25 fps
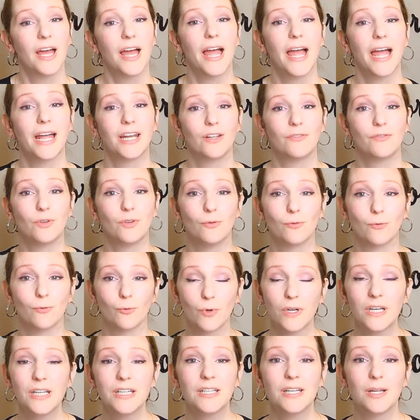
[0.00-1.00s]
And if you've
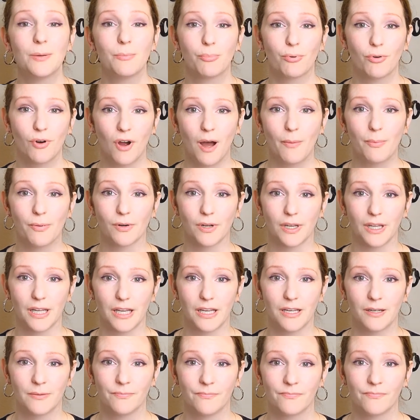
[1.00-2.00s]
written it properly,